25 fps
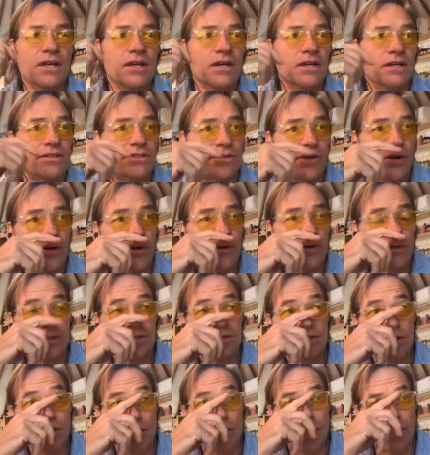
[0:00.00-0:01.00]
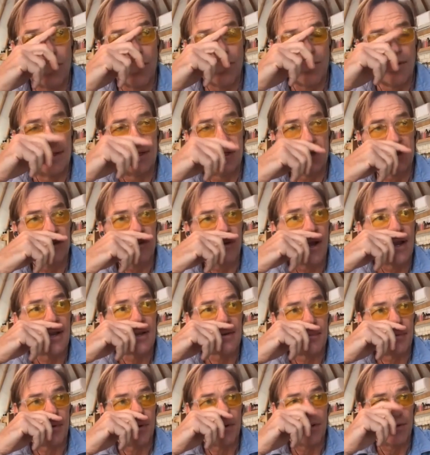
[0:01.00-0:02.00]
So
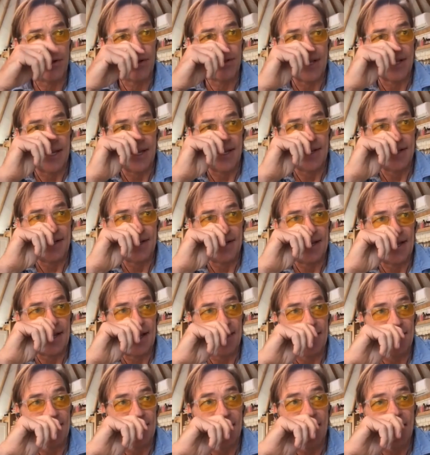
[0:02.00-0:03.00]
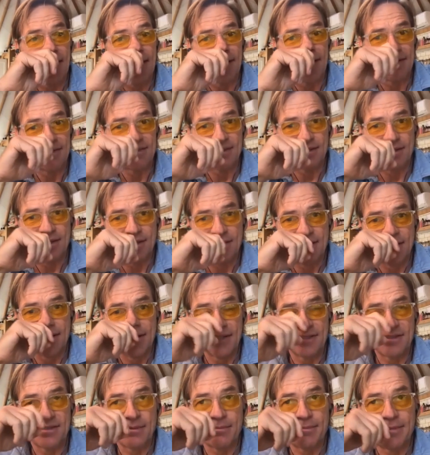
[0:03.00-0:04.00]
incredible, and yeah, it is
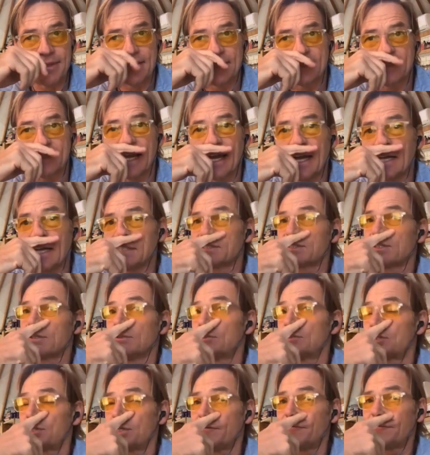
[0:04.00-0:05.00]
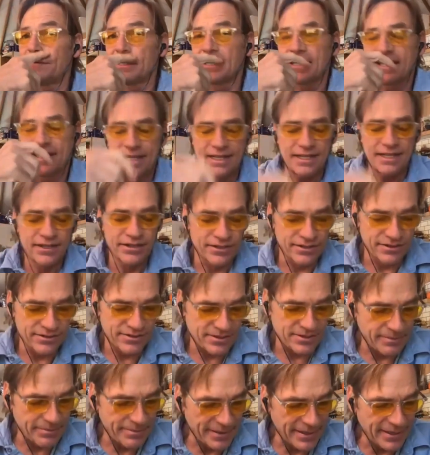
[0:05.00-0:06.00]
a big task. So shifting
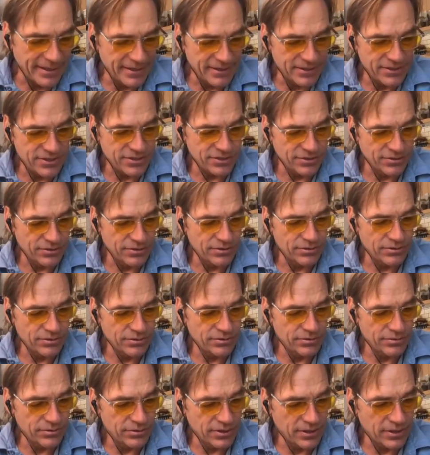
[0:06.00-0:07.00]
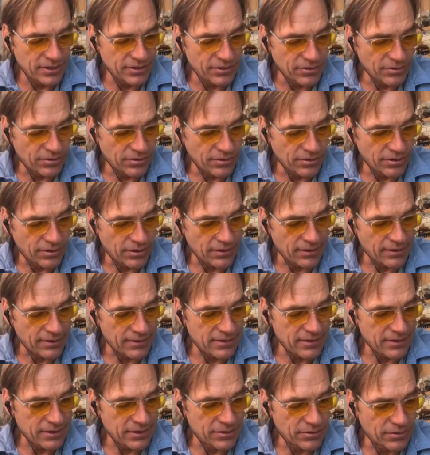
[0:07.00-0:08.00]
gears a bit to
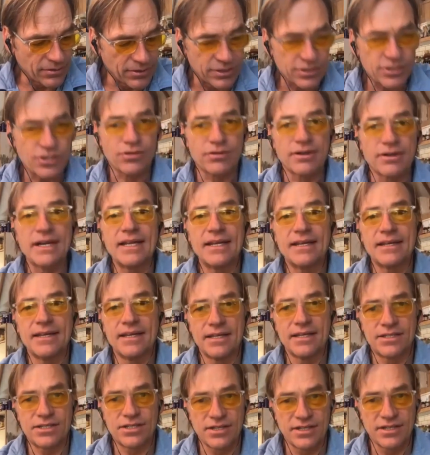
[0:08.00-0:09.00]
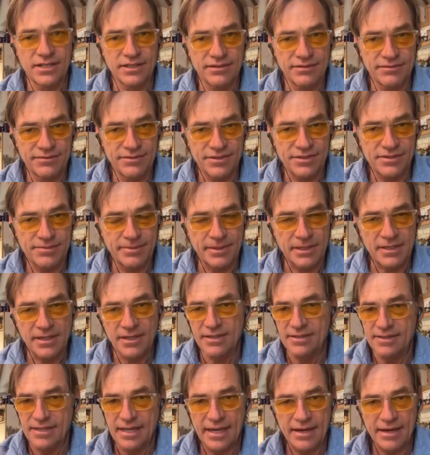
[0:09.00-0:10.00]
your tree initiatives,
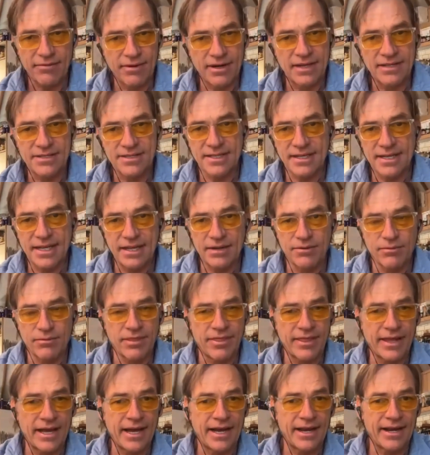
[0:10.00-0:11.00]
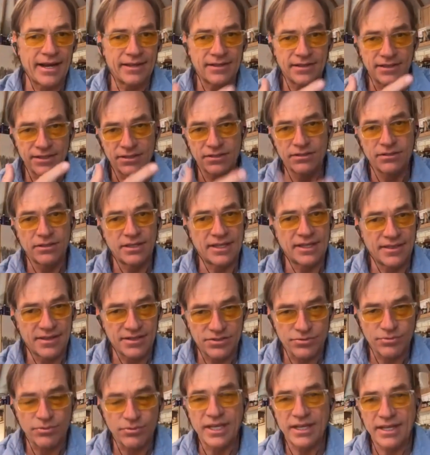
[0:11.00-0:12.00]
because I resonate with that. I literally
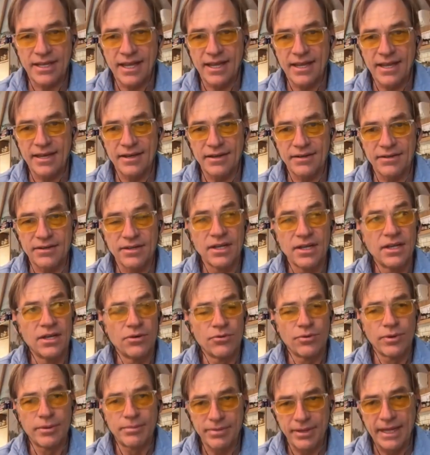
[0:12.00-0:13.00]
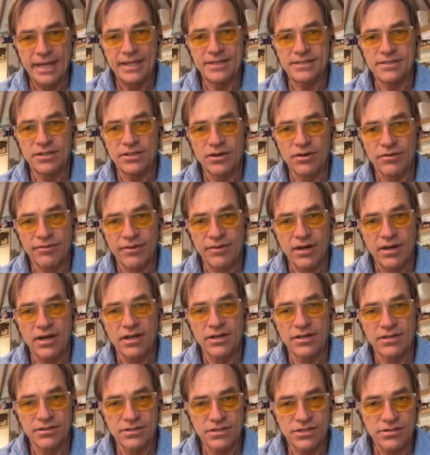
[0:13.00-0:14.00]
this weekend we planted over
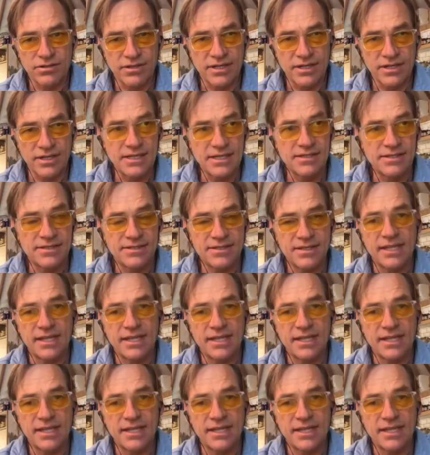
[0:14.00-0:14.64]
100 trees.